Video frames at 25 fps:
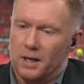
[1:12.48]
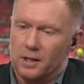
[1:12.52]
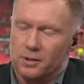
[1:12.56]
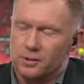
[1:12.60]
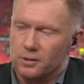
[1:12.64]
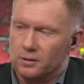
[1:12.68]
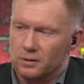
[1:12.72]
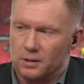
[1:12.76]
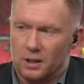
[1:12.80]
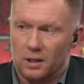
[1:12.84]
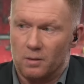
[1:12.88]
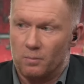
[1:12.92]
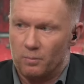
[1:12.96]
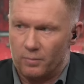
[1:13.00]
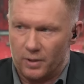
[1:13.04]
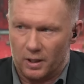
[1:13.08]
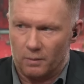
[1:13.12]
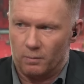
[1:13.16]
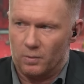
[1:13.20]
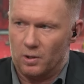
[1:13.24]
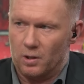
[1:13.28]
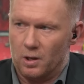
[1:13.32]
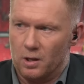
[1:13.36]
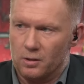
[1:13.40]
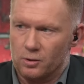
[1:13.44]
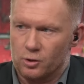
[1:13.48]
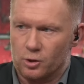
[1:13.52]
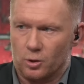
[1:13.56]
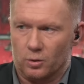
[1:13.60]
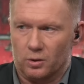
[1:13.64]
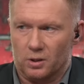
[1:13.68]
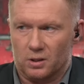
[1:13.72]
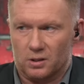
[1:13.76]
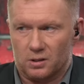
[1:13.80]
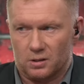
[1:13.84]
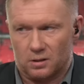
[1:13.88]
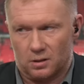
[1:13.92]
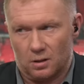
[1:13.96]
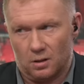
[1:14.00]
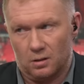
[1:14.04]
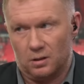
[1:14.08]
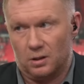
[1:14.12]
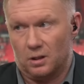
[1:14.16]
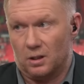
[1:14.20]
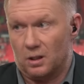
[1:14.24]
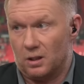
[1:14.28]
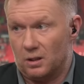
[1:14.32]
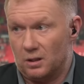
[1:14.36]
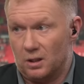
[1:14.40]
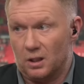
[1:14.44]
manager didn't bring me on, so
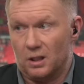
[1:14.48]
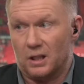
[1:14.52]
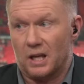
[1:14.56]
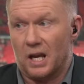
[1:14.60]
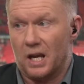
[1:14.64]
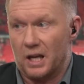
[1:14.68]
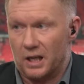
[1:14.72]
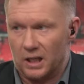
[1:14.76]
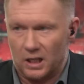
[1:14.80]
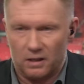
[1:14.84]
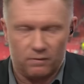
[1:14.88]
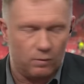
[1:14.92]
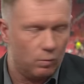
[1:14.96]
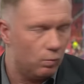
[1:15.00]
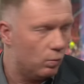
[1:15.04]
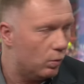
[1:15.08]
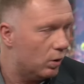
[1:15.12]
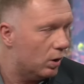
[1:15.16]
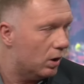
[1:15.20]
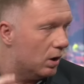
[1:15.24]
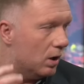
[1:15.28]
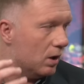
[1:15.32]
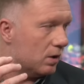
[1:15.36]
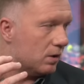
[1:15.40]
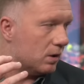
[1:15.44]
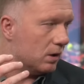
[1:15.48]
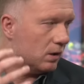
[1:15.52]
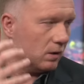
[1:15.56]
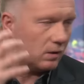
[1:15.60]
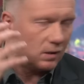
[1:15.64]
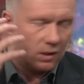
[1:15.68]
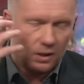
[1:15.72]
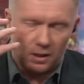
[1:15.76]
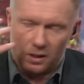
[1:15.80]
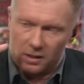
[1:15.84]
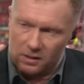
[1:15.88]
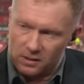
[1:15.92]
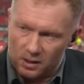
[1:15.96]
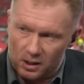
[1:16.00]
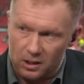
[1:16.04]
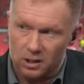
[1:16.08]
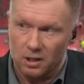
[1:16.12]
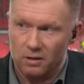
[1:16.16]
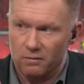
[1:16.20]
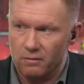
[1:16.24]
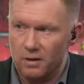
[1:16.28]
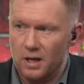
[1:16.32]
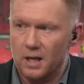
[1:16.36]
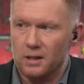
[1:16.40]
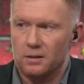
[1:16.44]
you're getting even worse. It's in
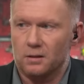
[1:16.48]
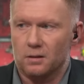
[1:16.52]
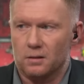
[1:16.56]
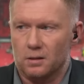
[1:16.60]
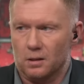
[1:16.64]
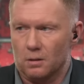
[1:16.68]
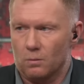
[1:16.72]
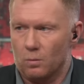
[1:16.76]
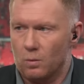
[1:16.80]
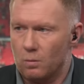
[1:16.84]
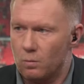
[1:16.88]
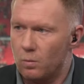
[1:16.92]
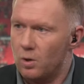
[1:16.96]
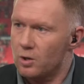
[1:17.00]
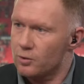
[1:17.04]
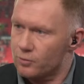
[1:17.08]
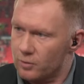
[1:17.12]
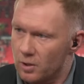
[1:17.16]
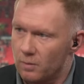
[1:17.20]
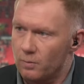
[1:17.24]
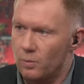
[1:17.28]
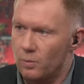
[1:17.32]
your head. You think, well, what's